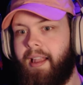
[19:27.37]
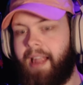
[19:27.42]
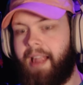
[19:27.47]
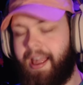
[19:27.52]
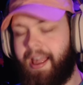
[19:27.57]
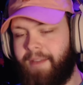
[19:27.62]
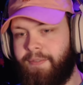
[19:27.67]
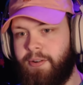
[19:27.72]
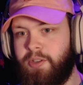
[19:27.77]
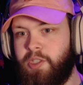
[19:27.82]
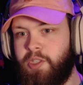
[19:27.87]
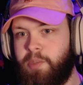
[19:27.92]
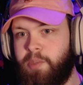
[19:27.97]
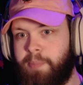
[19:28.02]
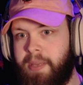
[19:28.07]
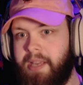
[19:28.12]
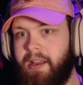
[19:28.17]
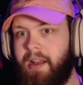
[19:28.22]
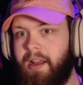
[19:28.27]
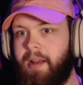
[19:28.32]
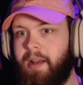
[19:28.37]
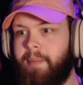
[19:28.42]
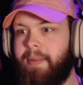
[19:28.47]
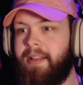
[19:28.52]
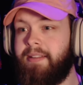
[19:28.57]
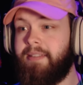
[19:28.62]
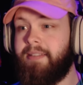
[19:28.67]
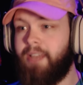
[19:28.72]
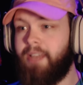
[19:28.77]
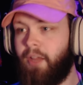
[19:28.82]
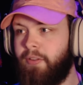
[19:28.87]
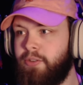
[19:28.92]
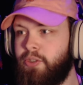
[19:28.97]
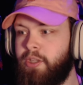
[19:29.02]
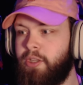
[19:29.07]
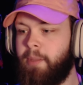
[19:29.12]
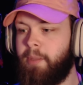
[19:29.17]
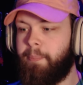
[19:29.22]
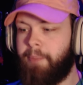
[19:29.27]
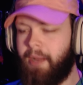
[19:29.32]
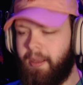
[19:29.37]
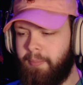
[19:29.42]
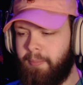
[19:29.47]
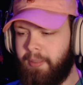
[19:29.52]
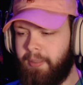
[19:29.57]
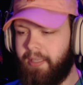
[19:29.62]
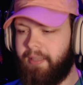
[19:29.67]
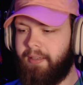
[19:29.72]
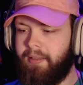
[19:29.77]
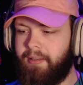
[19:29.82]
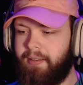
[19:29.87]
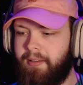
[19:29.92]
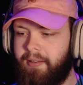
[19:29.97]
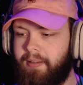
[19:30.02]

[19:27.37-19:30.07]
Have her speak up and tell this to the public.